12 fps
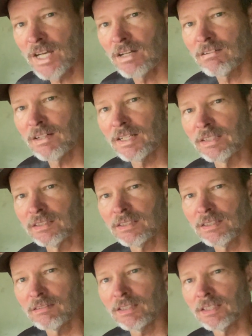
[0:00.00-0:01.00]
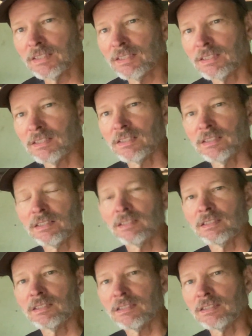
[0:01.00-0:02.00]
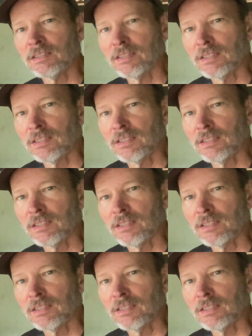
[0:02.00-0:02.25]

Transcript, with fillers: All right, all right. That's one we've heard of.